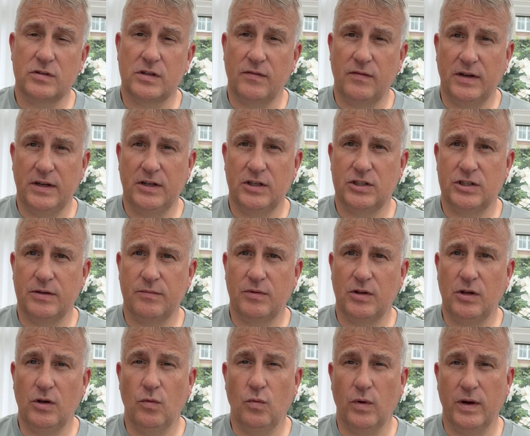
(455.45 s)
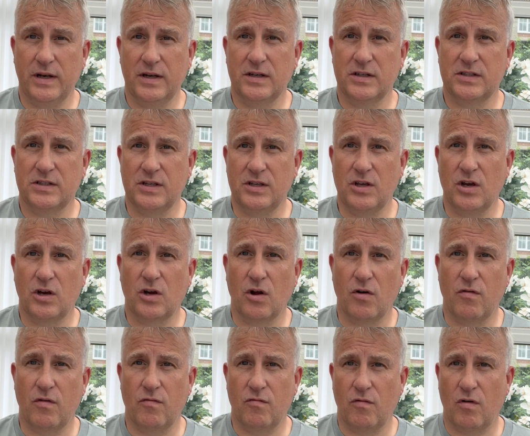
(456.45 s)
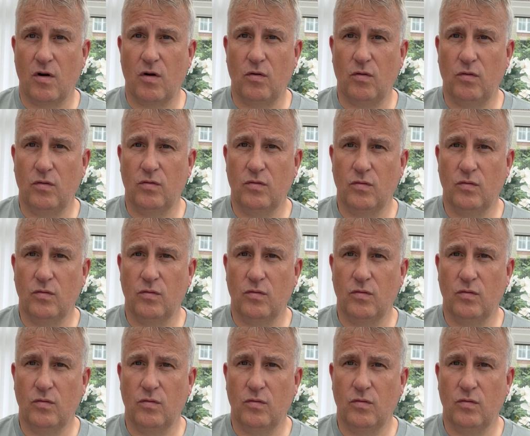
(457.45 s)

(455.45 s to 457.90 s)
of leadership that you witness in your current role,